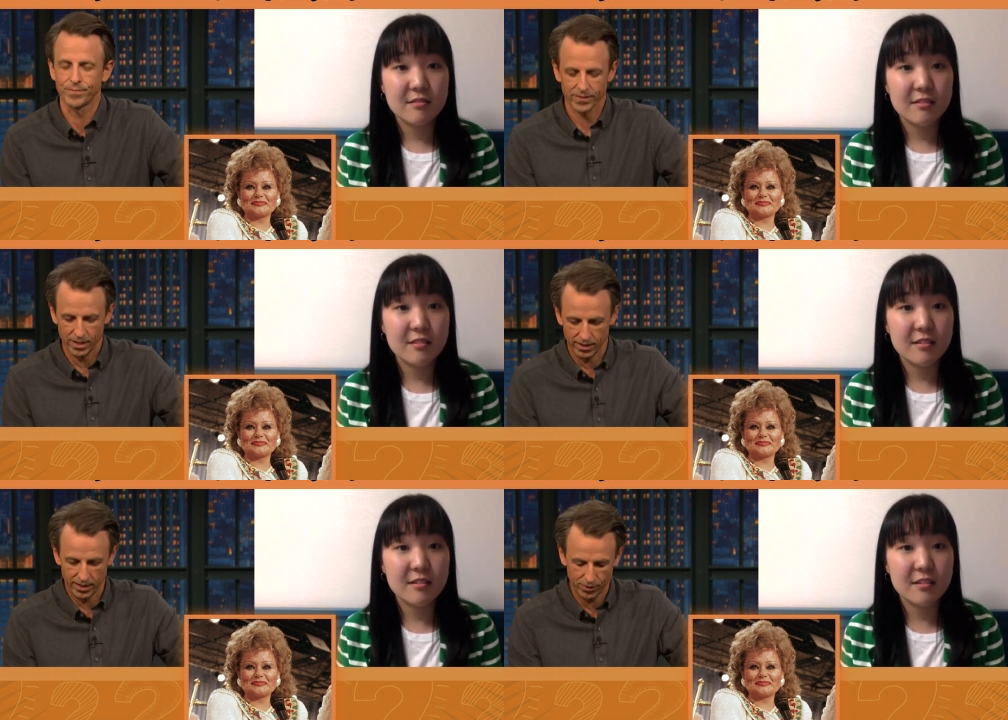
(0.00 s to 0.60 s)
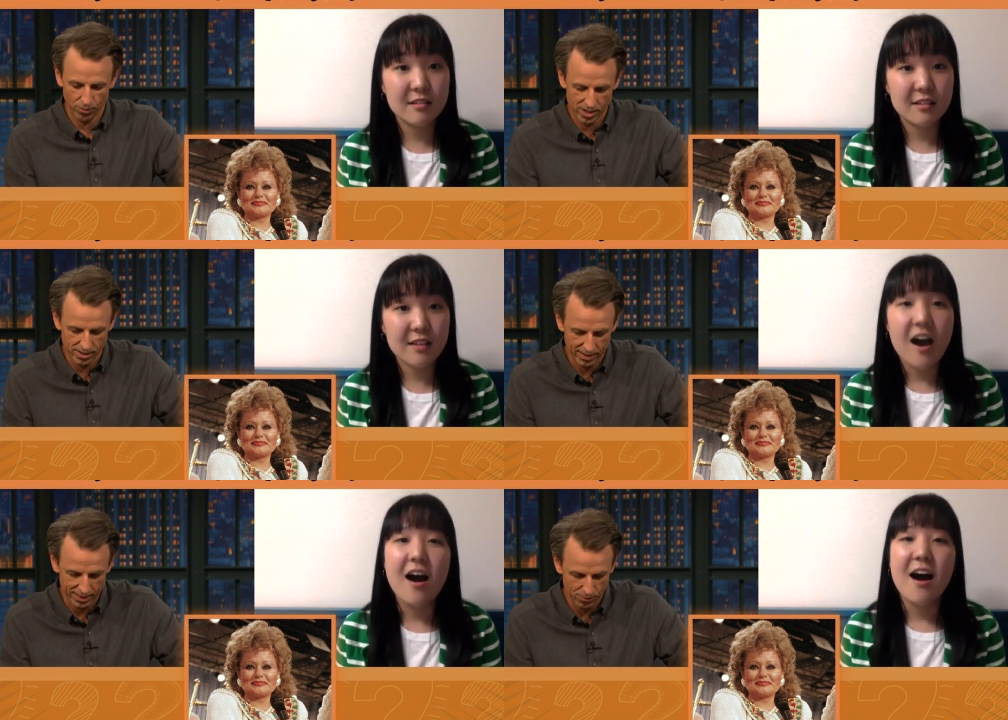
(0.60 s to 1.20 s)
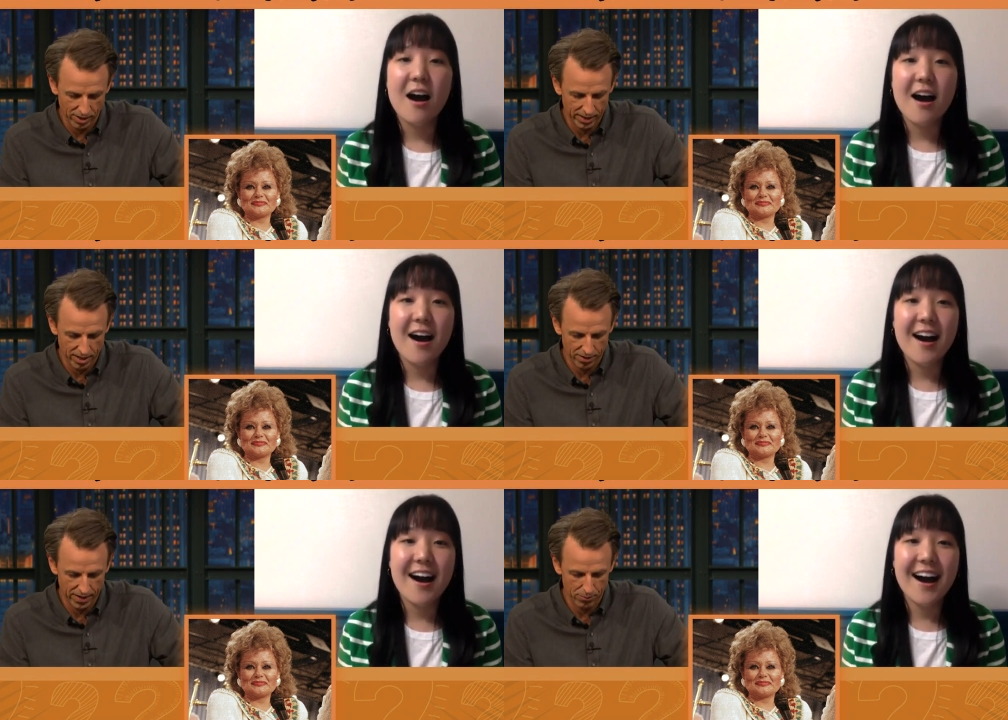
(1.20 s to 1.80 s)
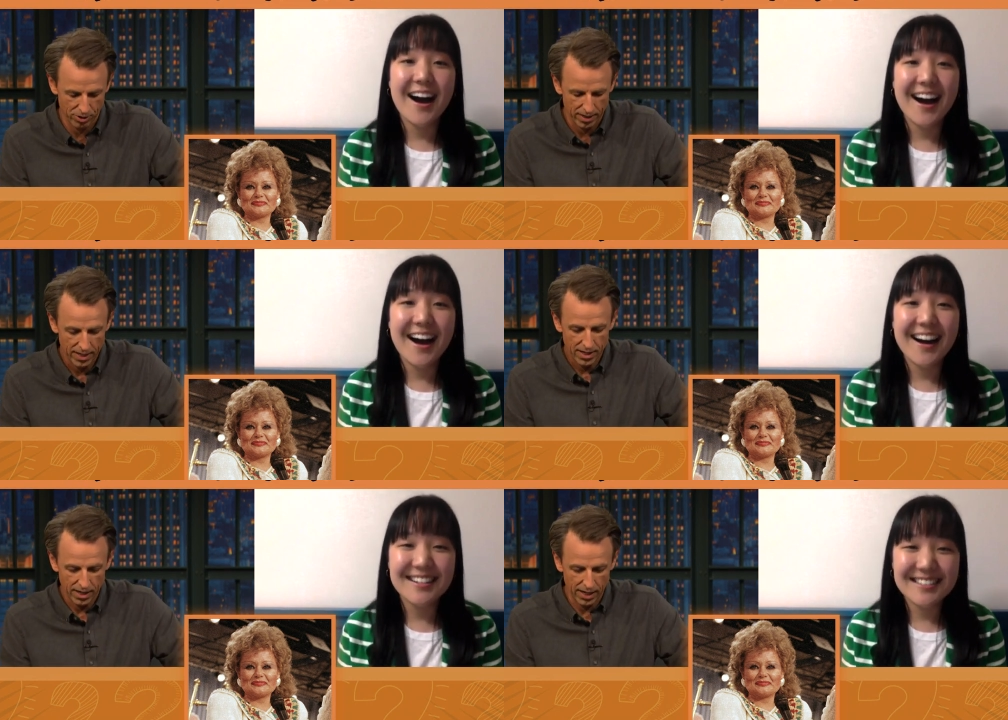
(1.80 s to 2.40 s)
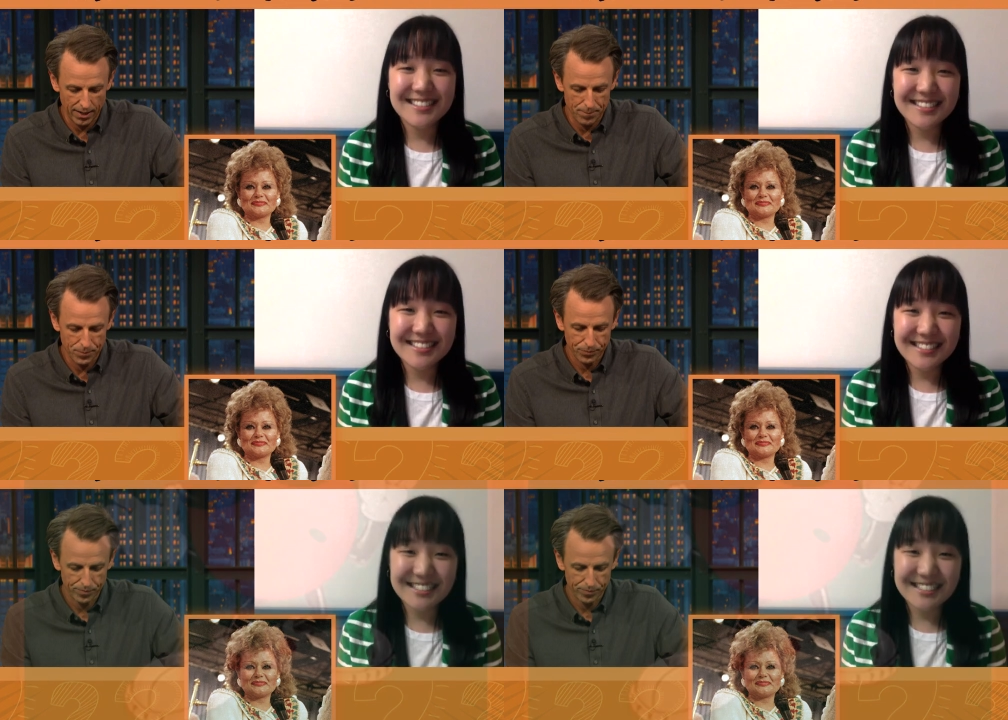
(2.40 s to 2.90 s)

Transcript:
Speaker 1: Uh, that's, where I, that's where I land on that one. Um,